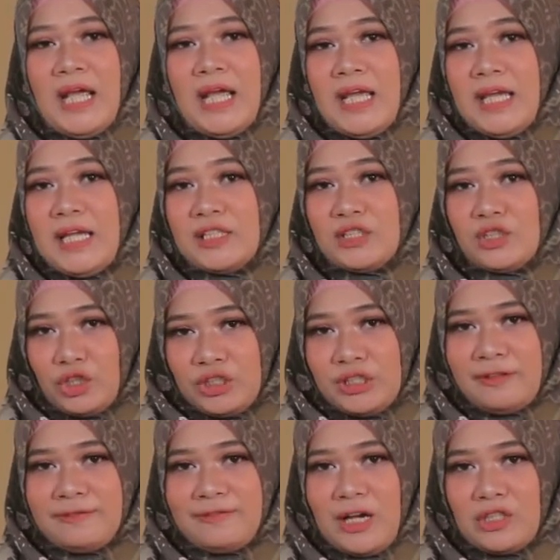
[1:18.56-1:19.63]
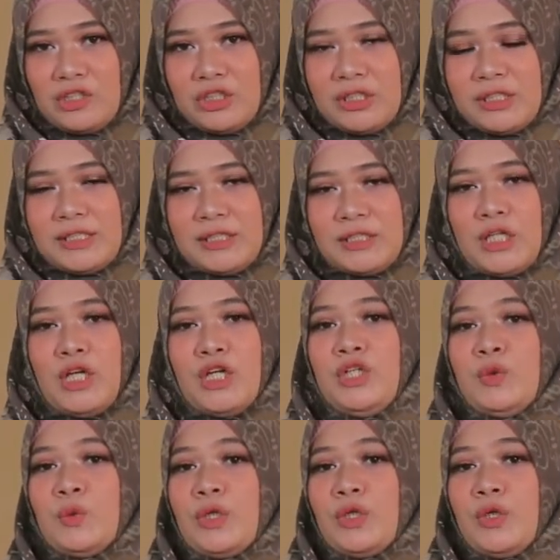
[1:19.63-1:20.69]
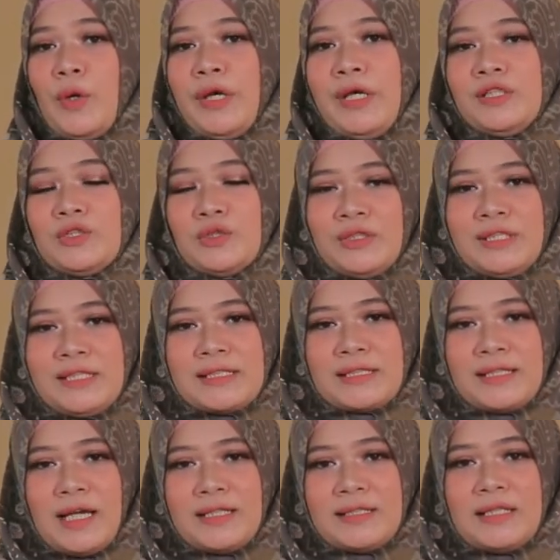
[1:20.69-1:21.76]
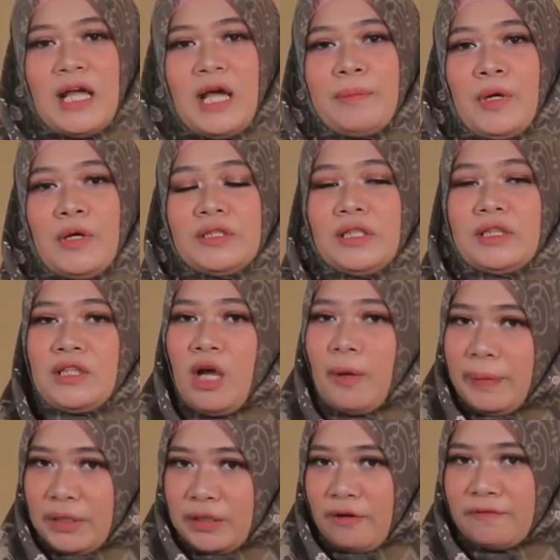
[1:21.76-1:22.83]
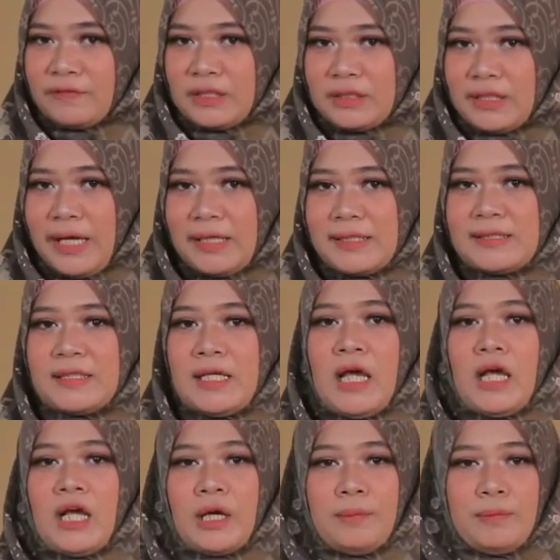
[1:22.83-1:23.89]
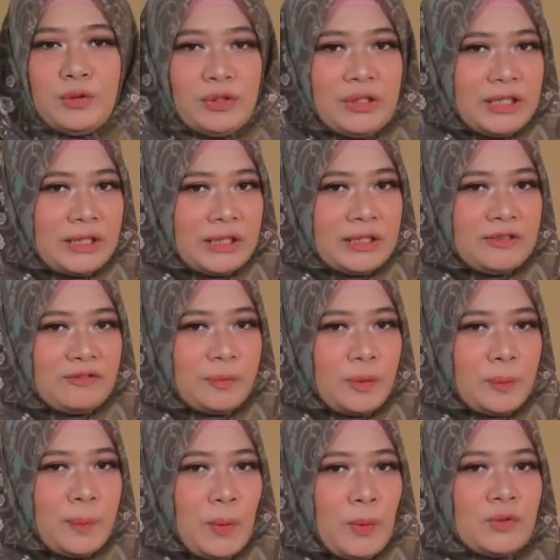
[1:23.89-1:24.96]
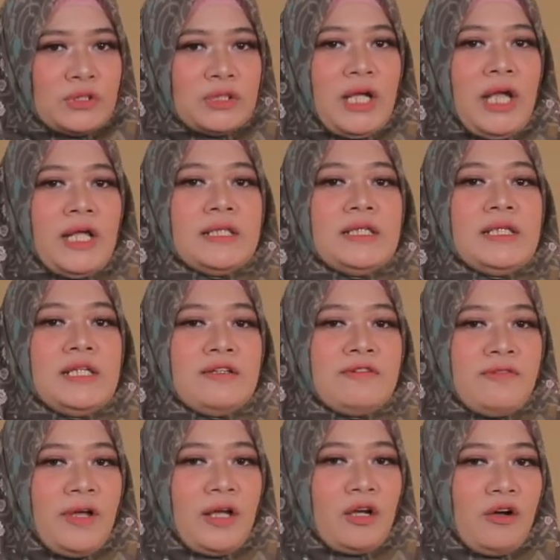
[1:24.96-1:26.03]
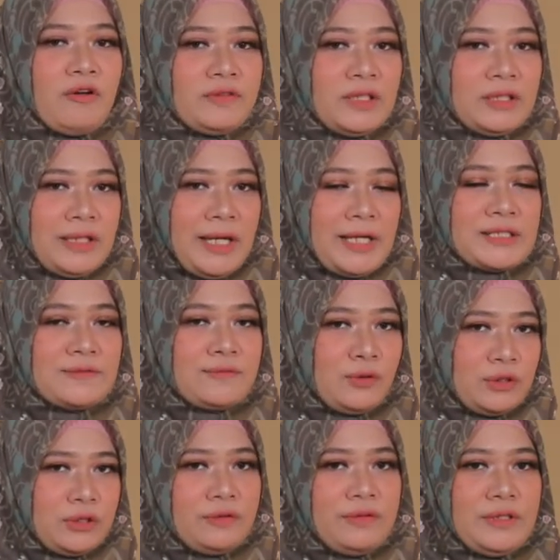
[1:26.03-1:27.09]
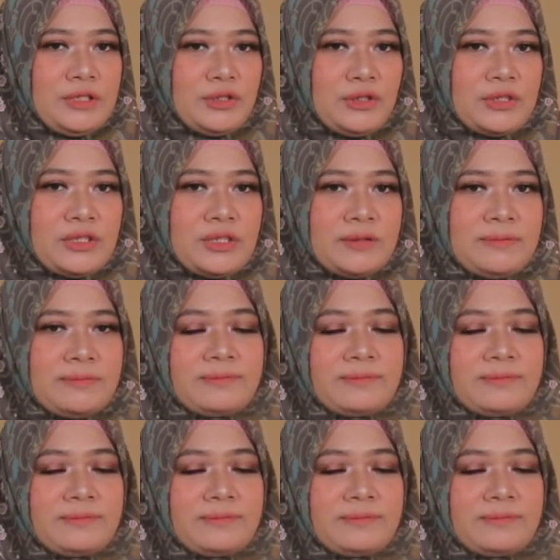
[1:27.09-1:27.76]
In social functions, we are going to discuss about the topic of the text, communicative purpose, and the effect of the text for the readers.